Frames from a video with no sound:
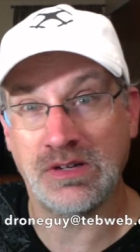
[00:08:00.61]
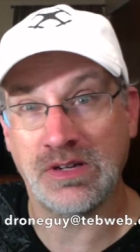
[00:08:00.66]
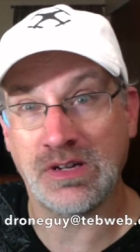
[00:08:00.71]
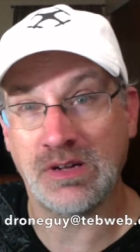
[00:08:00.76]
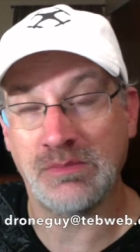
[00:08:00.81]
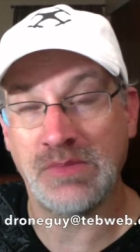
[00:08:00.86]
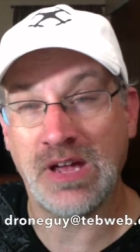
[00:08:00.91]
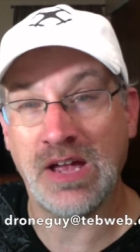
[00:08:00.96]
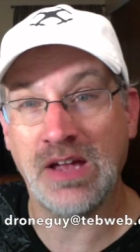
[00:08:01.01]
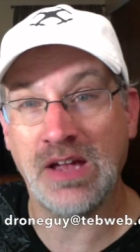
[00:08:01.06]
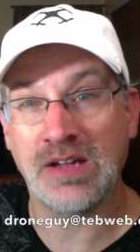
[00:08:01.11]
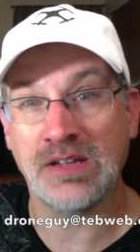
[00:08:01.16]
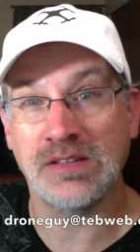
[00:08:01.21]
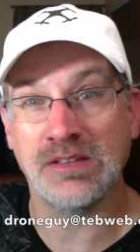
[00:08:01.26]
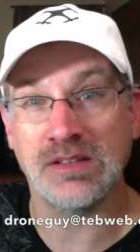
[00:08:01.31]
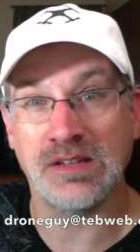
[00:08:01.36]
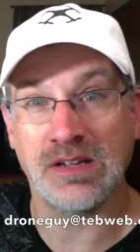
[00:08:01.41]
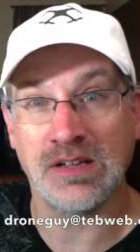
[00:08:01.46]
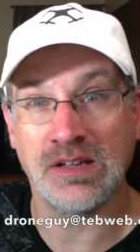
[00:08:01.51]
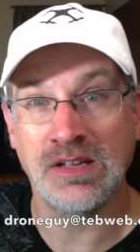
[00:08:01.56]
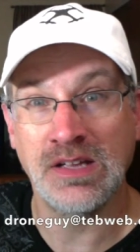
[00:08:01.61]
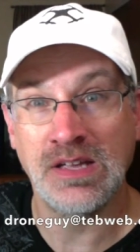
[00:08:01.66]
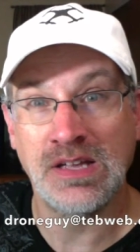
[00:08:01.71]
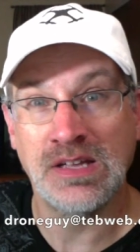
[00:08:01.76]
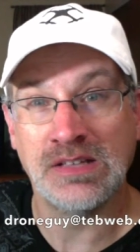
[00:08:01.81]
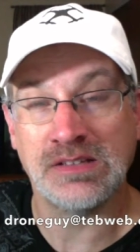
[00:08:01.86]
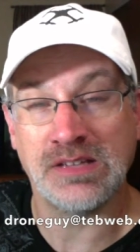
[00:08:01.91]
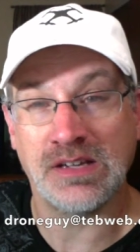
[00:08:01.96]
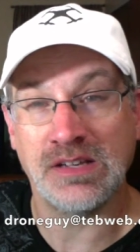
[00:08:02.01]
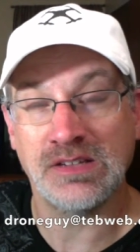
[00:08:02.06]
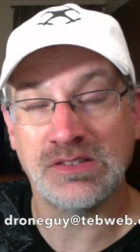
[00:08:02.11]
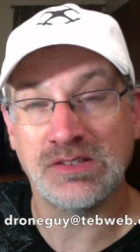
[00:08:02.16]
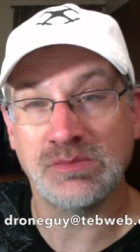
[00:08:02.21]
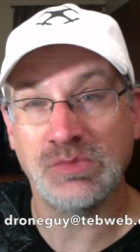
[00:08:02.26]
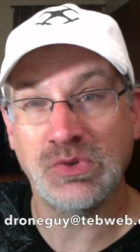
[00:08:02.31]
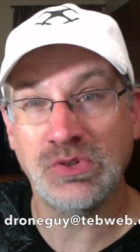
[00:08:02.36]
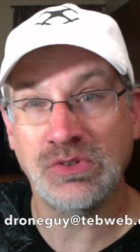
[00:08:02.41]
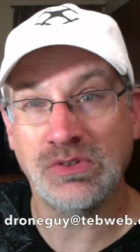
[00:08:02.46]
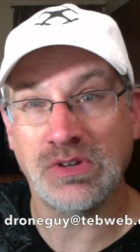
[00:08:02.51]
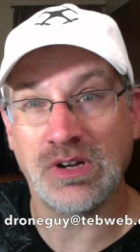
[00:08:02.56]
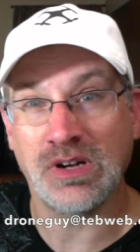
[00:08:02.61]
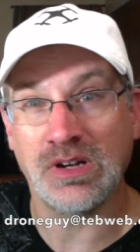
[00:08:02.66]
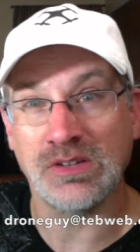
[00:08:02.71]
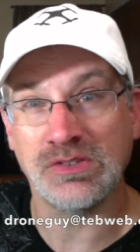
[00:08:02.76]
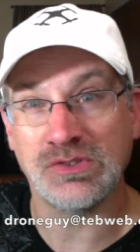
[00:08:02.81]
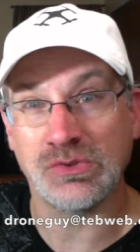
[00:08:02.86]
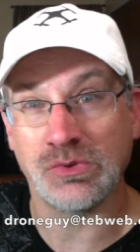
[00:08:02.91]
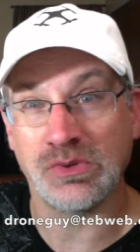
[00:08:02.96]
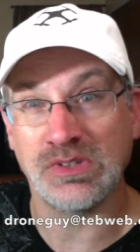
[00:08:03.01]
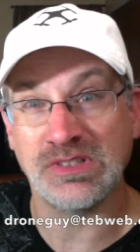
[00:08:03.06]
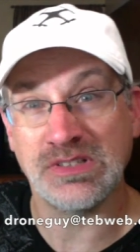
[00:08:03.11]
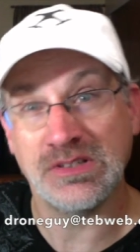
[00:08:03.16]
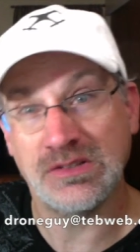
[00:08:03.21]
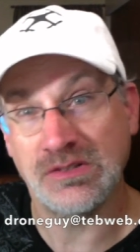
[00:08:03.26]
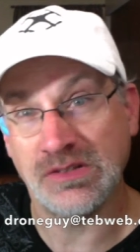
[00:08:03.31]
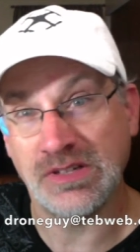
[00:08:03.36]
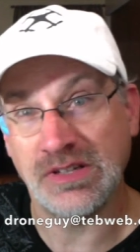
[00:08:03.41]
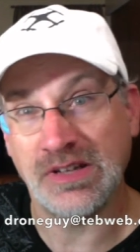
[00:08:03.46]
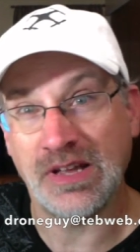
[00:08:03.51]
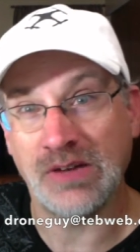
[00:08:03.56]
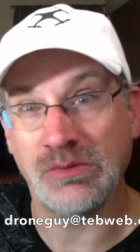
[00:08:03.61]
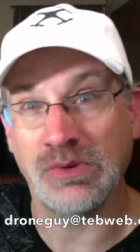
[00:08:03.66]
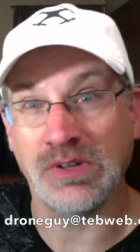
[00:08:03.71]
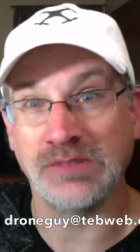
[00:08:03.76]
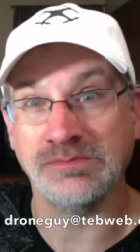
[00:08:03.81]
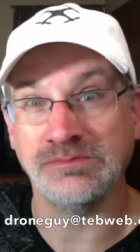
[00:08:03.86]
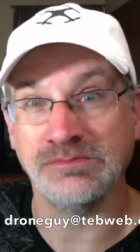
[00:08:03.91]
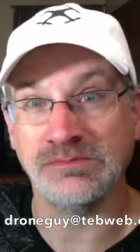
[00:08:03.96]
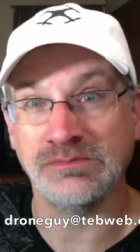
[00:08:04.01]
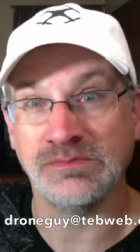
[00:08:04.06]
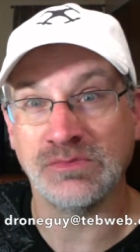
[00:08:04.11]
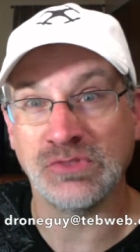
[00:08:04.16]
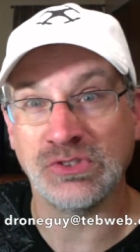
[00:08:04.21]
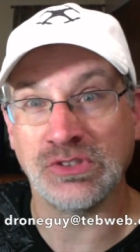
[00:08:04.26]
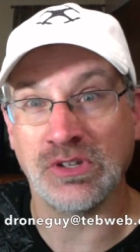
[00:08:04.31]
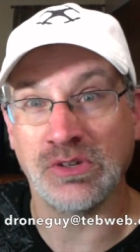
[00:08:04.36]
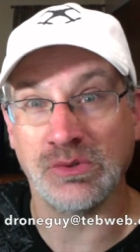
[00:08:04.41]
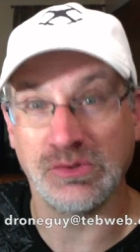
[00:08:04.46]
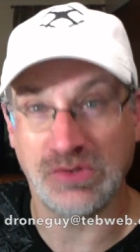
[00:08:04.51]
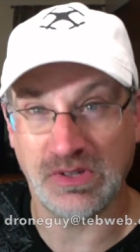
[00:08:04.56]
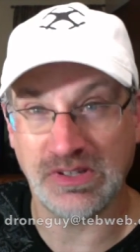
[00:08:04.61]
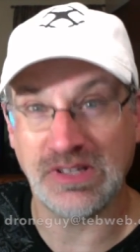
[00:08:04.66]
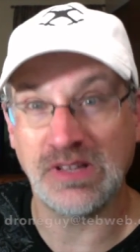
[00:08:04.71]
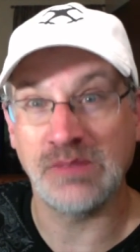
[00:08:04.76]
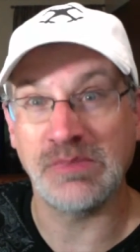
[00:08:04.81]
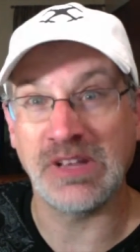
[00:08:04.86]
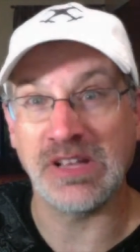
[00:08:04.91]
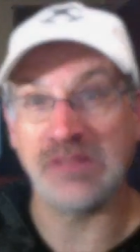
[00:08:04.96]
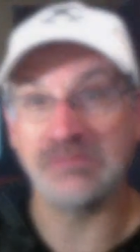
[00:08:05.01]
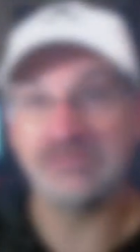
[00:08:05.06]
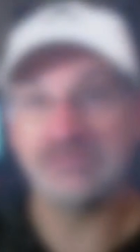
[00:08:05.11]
come back and tell you some more stories, including that one. So talk to you in a minute.